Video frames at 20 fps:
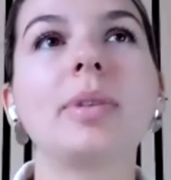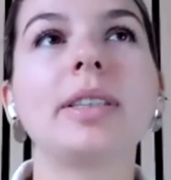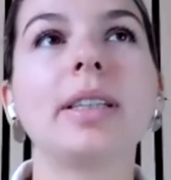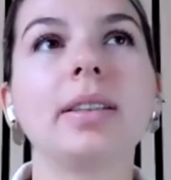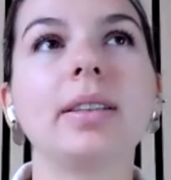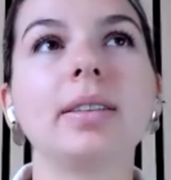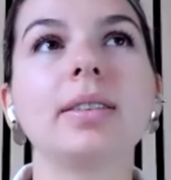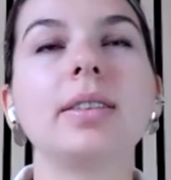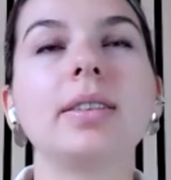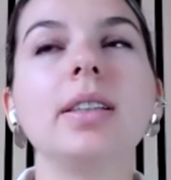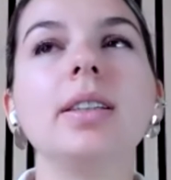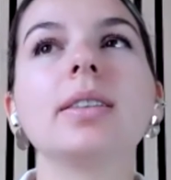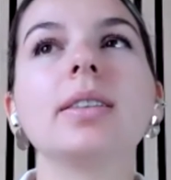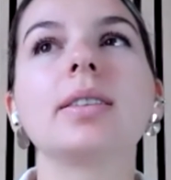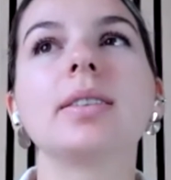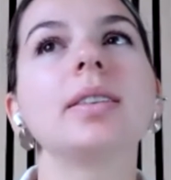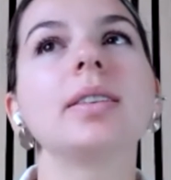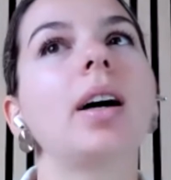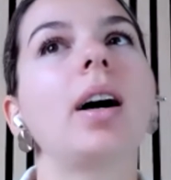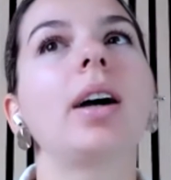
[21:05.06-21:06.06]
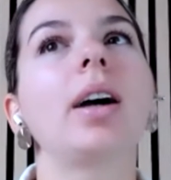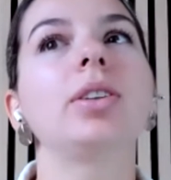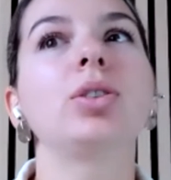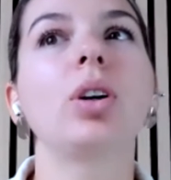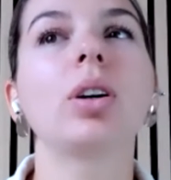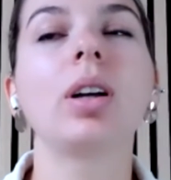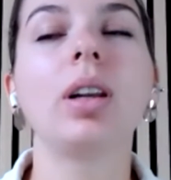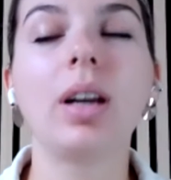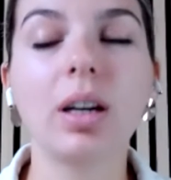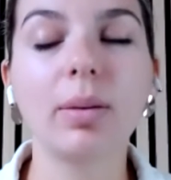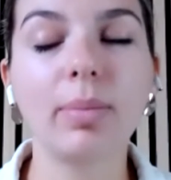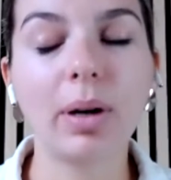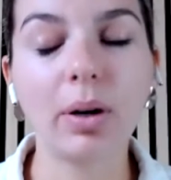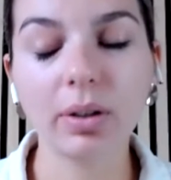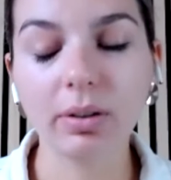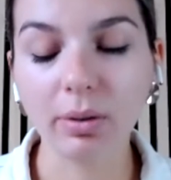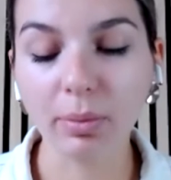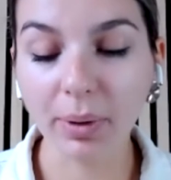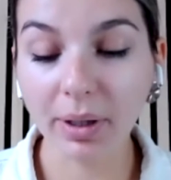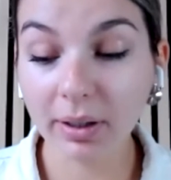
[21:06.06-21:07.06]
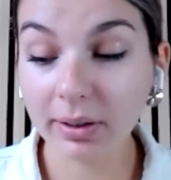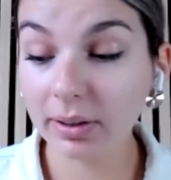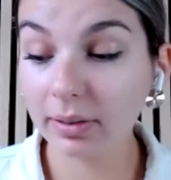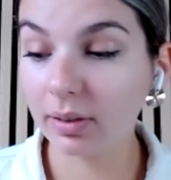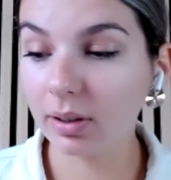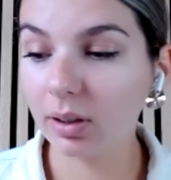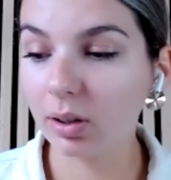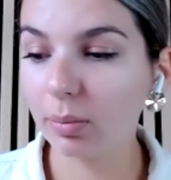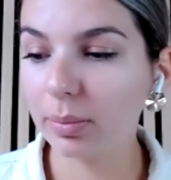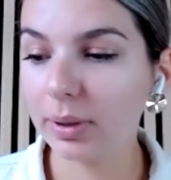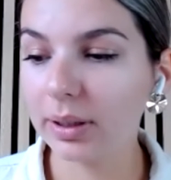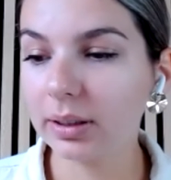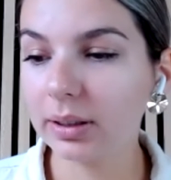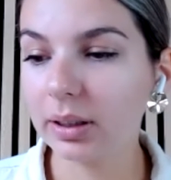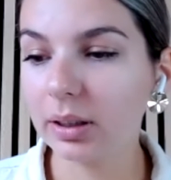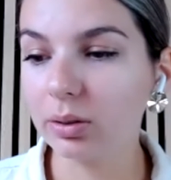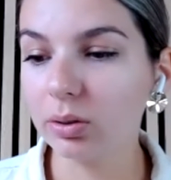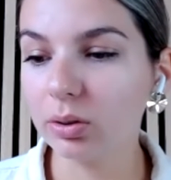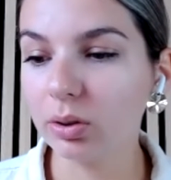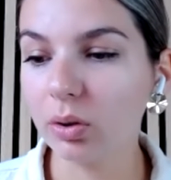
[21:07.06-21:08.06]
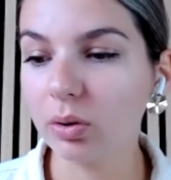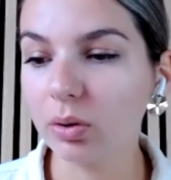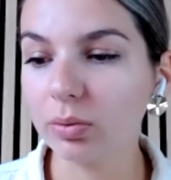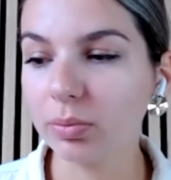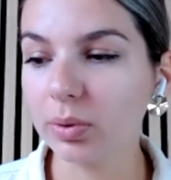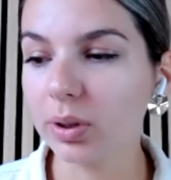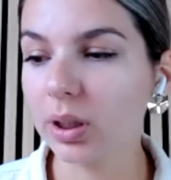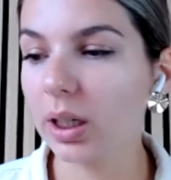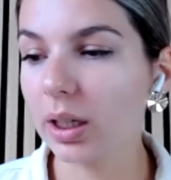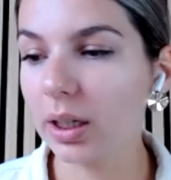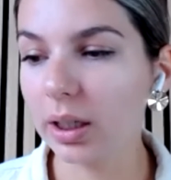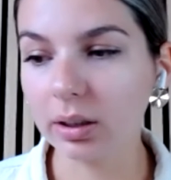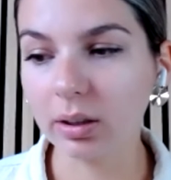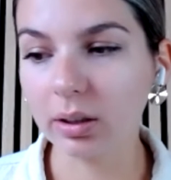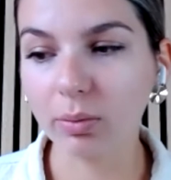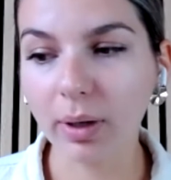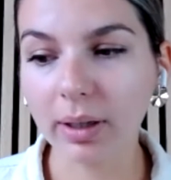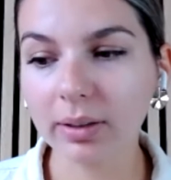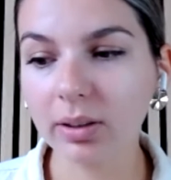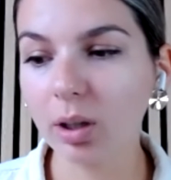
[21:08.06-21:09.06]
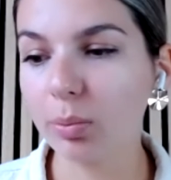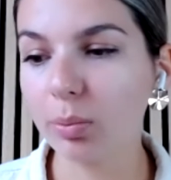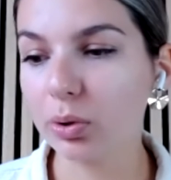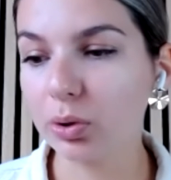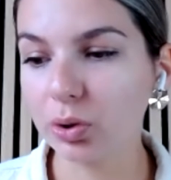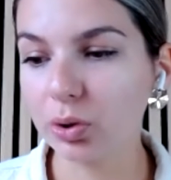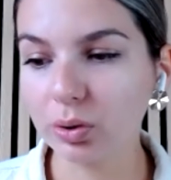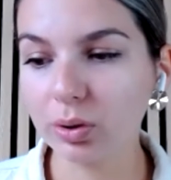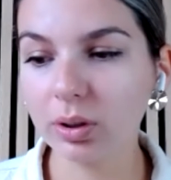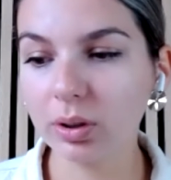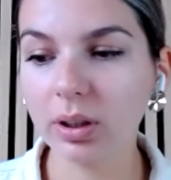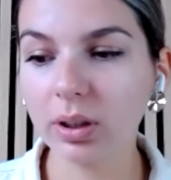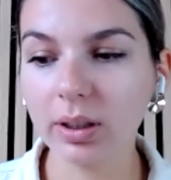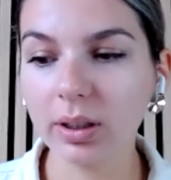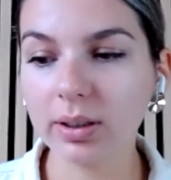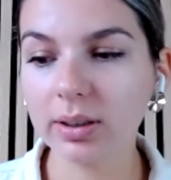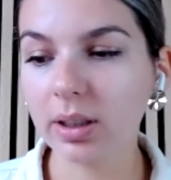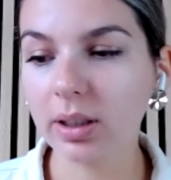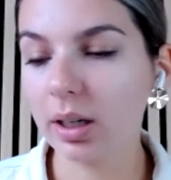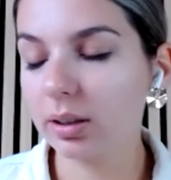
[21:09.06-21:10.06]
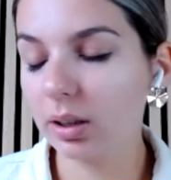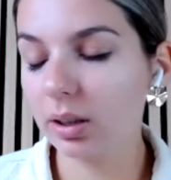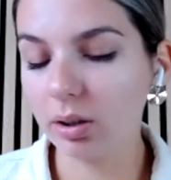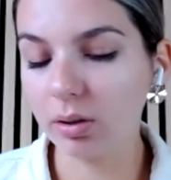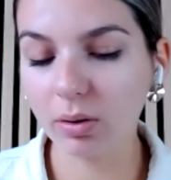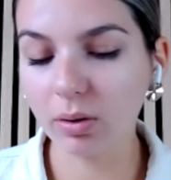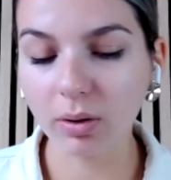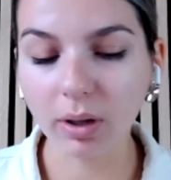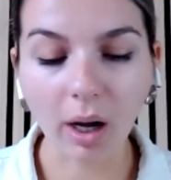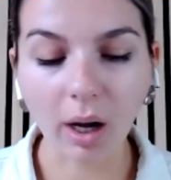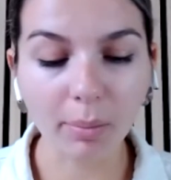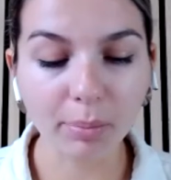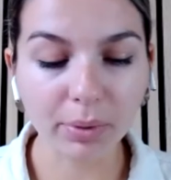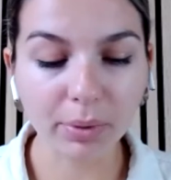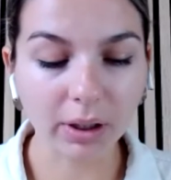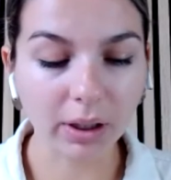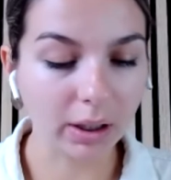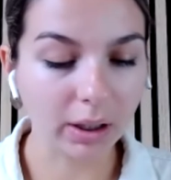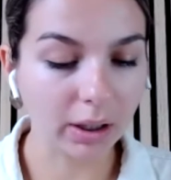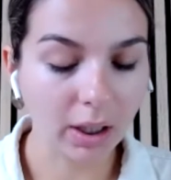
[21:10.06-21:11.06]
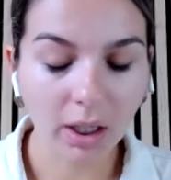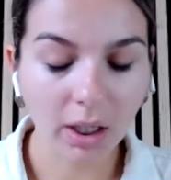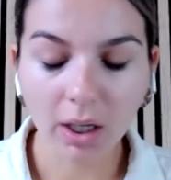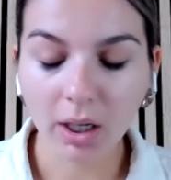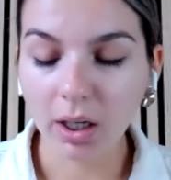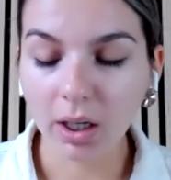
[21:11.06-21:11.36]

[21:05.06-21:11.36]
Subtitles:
And since I talk a lot about career development and, getting the right opportunity, starting your own company,